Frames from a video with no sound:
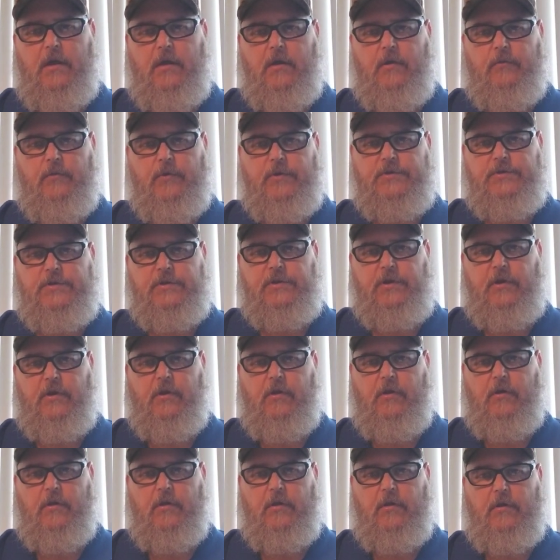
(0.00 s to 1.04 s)
wishing
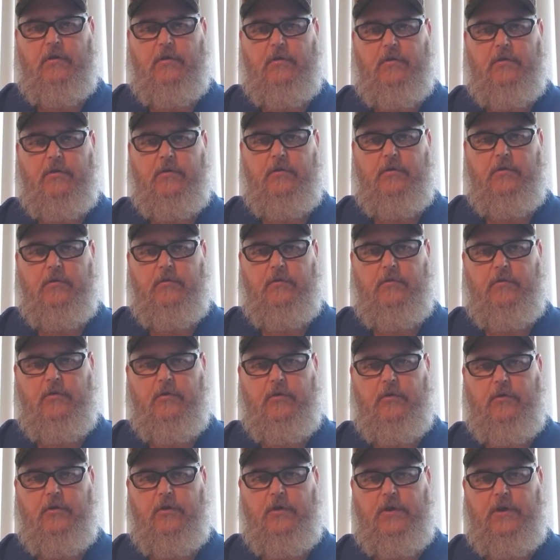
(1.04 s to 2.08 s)
y'all a
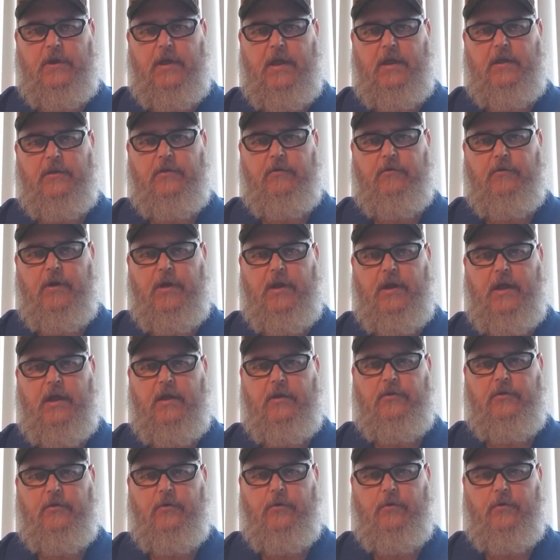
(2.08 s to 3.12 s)
good day in the great
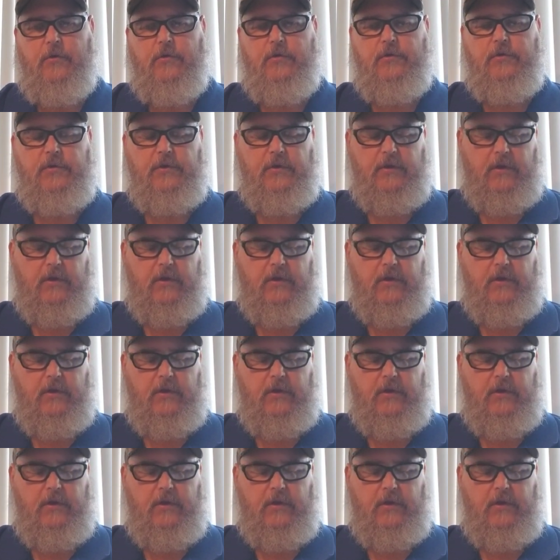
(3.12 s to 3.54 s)
outdoors.